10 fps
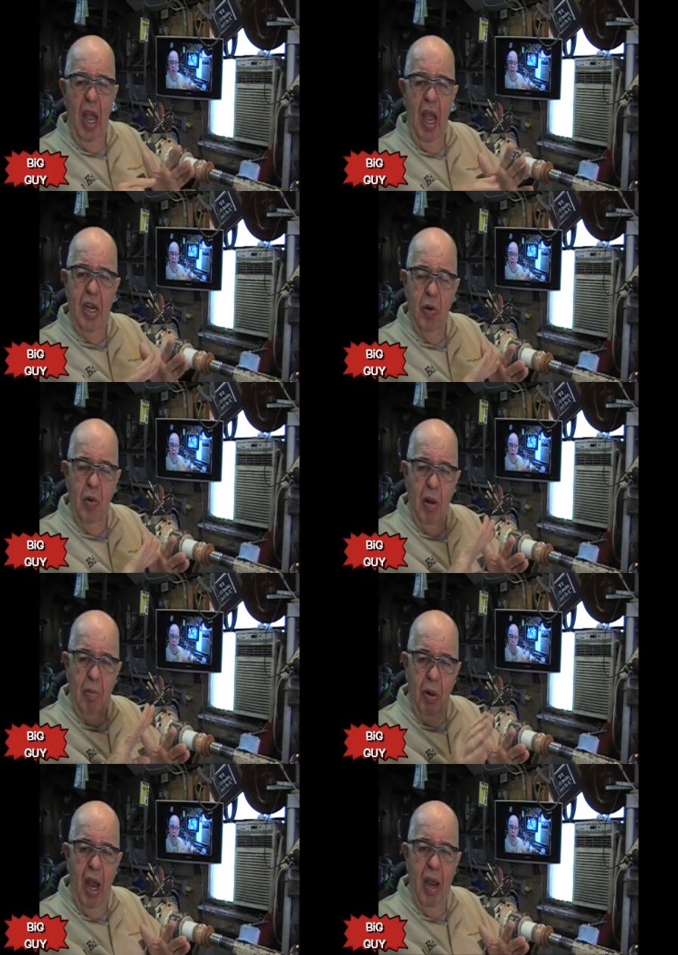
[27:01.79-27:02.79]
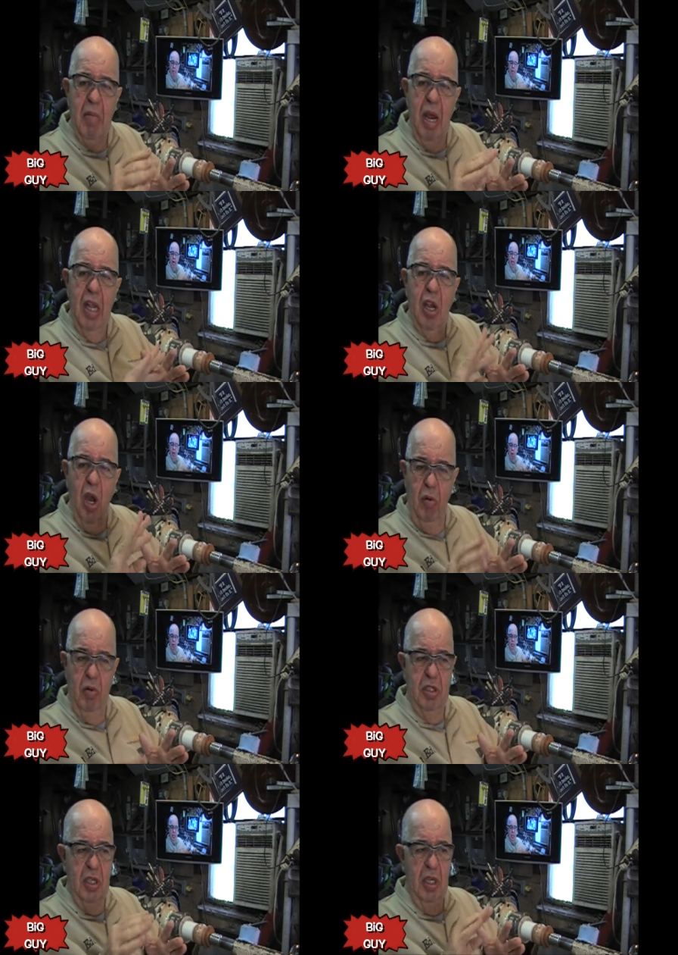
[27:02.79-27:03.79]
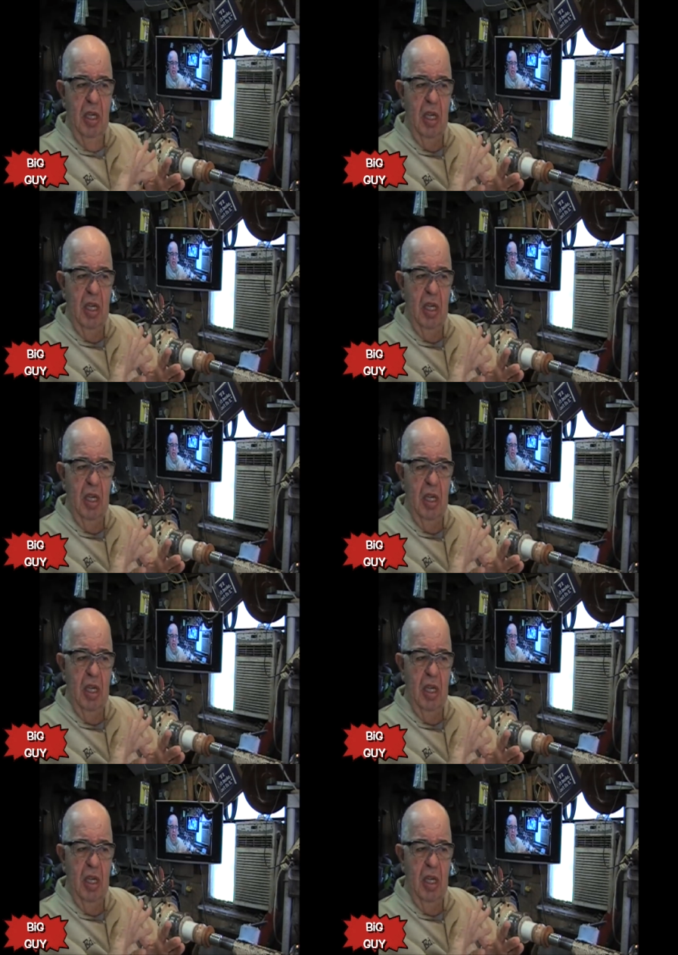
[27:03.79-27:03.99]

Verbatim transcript: And you want to apply many coats.